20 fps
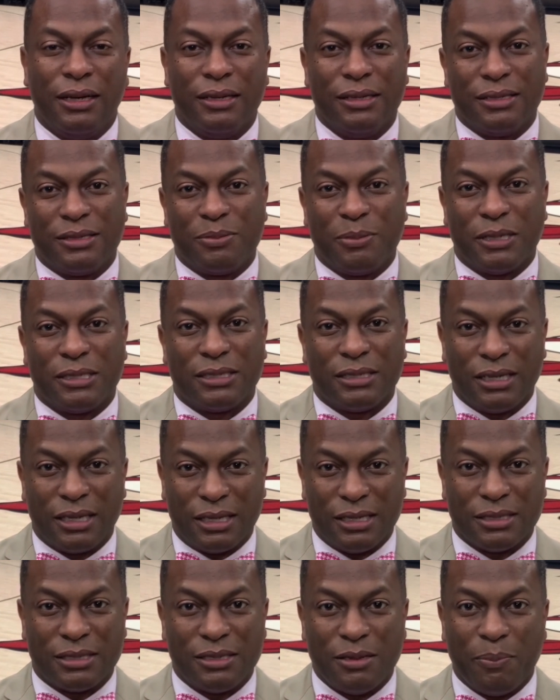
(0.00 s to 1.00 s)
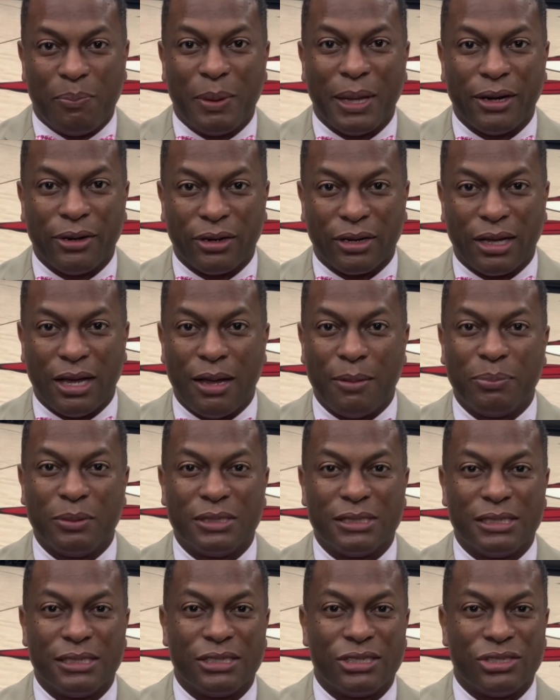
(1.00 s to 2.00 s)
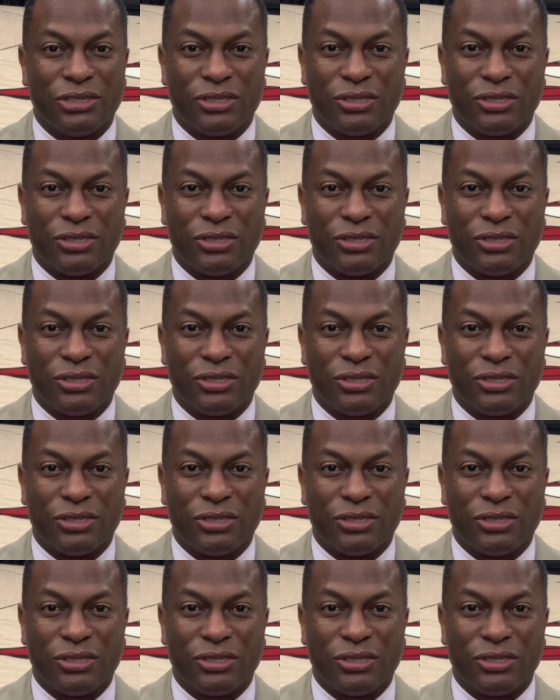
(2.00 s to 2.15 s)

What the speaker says: especially against the better competition.